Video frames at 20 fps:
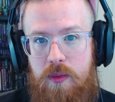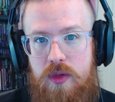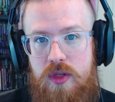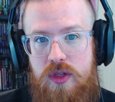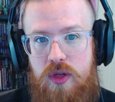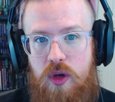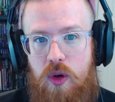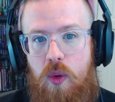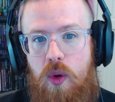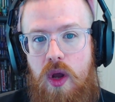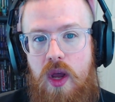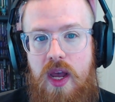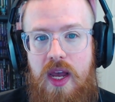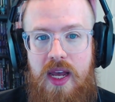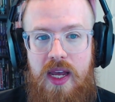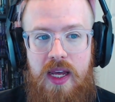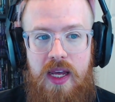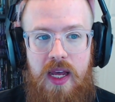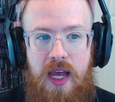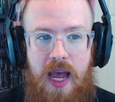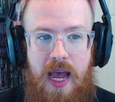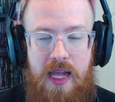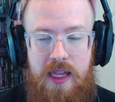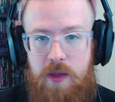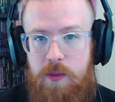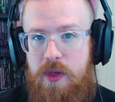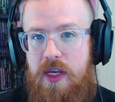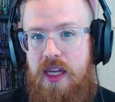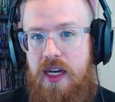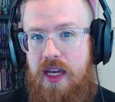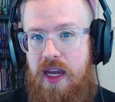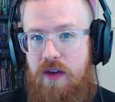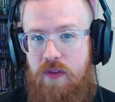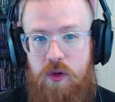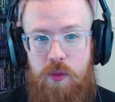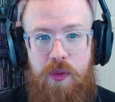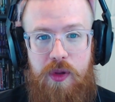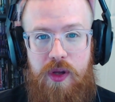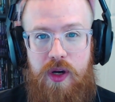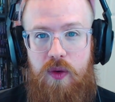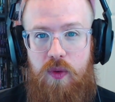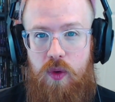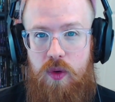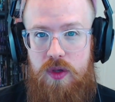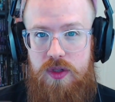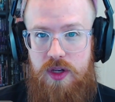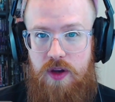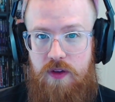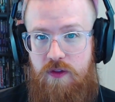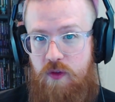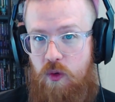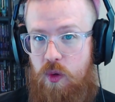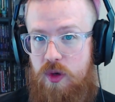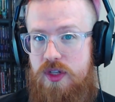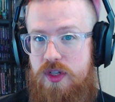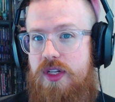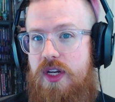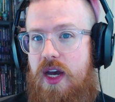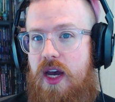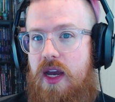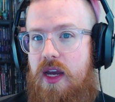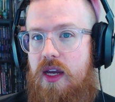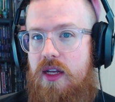So at the beginning, every player rolls a force die.